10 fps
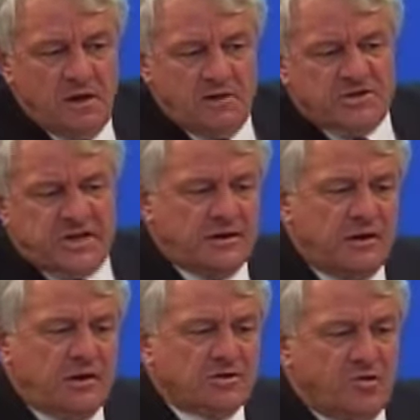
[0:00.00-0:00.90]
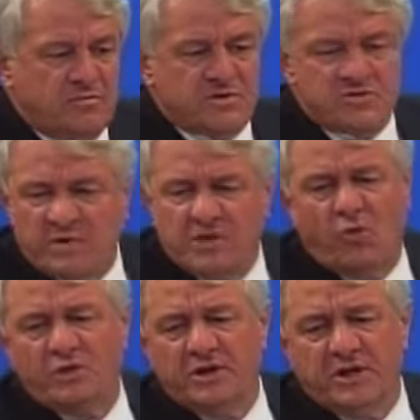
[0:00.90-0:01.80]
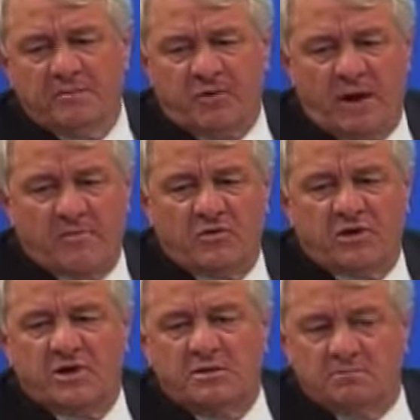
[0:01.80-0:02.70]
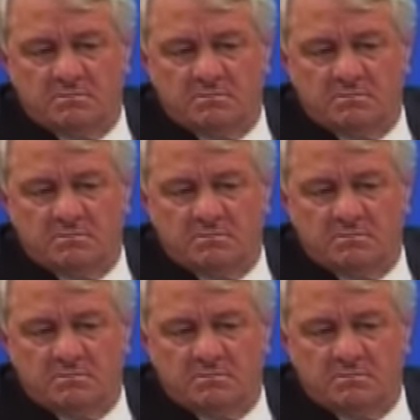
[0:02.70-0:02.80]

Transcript: The technical term is we don't need a primary key.